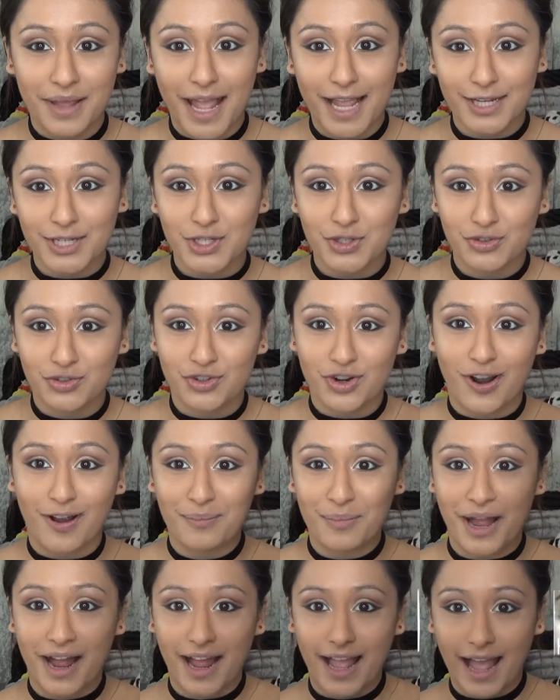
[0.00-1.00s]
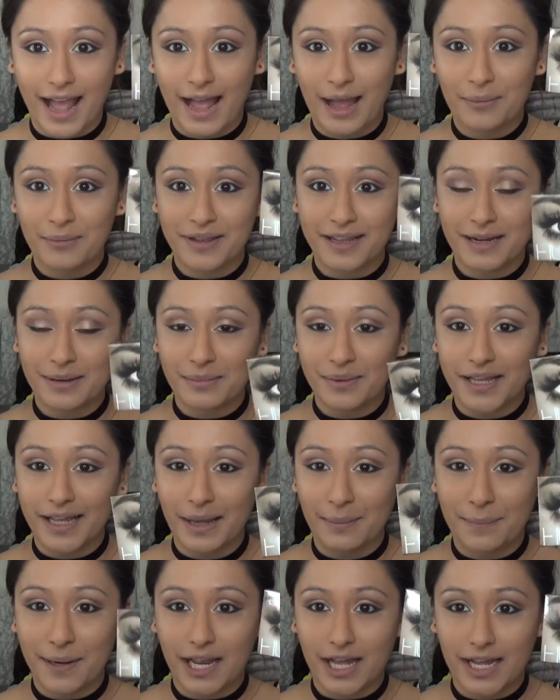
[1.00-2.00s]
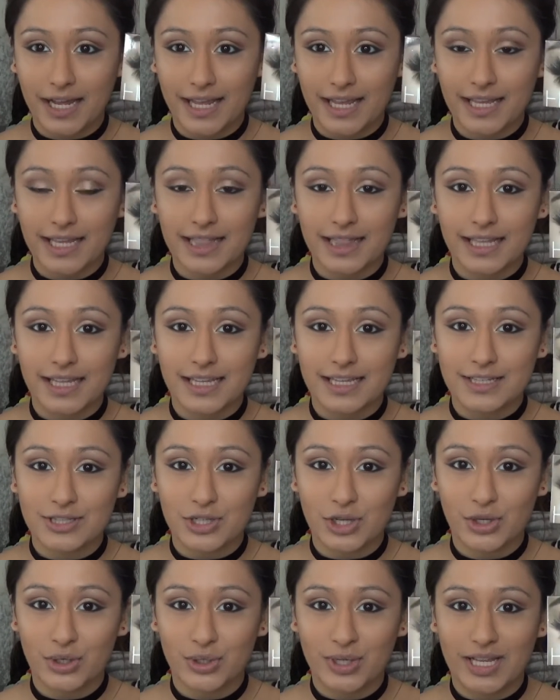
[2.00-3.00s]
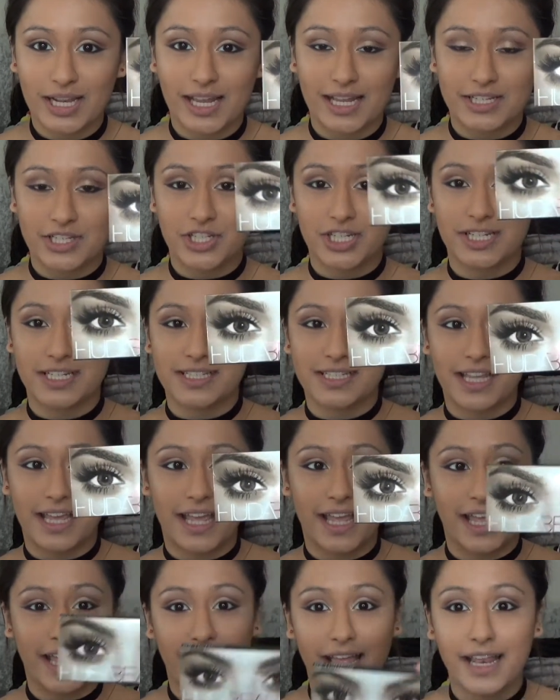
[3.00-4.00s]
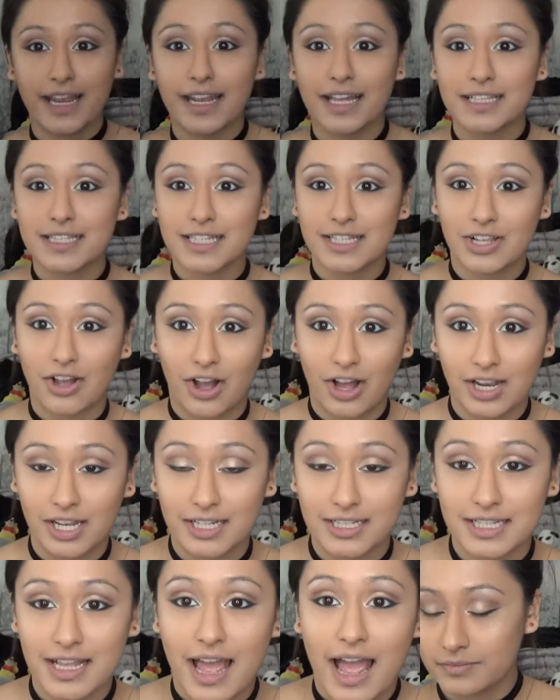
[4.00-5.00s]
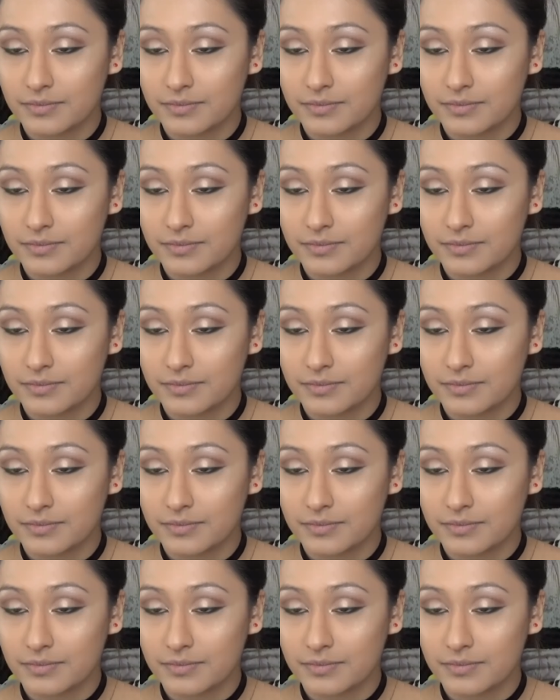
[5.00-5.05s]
extra drama, I am going to be applying these Huda lashes in Scarlet,